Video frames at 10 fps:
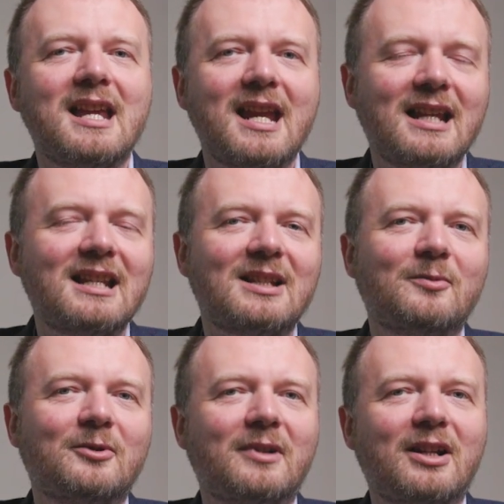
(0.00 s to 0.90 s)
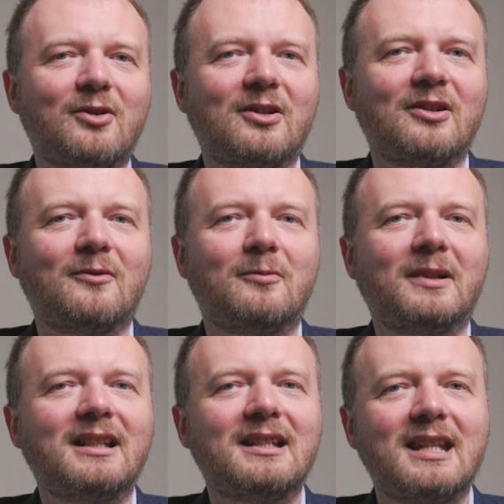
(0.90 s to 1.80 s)
and exploration of what
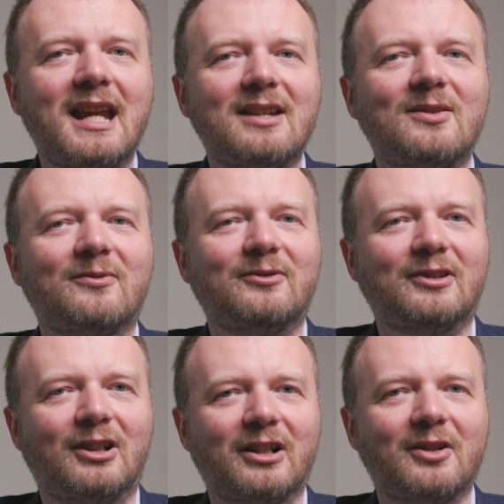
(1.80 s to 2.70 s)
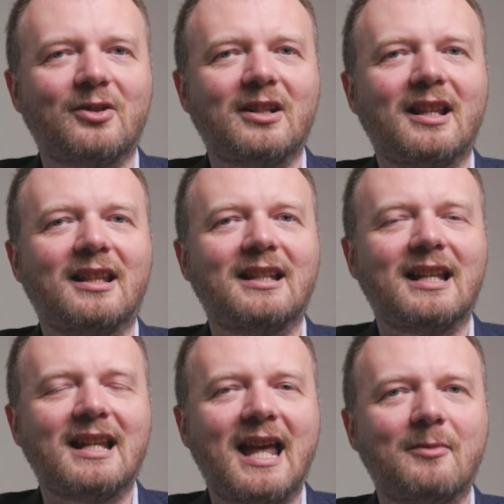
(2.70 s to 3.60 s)
it takes to flourish in the
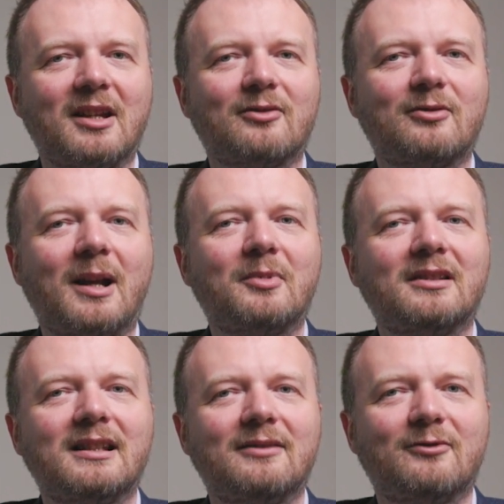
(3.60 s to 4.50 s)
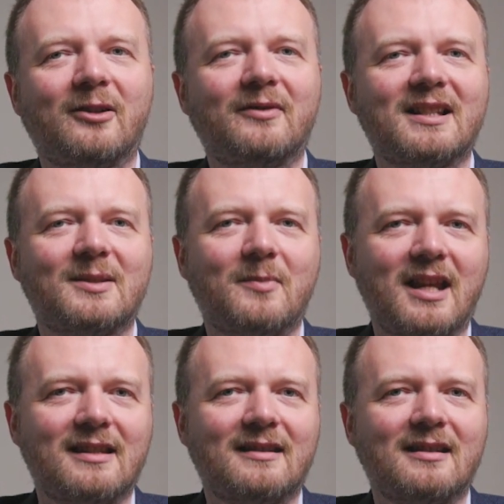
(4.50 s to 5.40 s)
dynamic, rapidly evolving
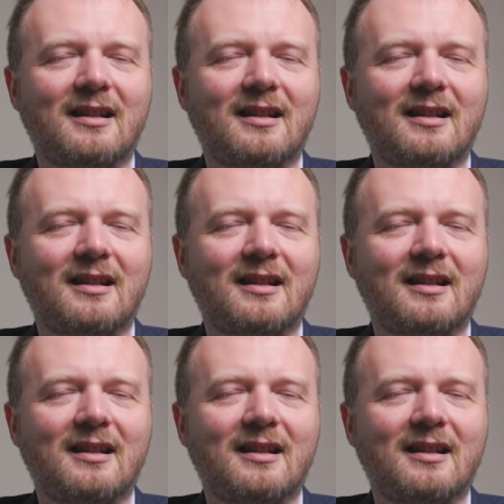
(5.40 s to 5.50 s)
space.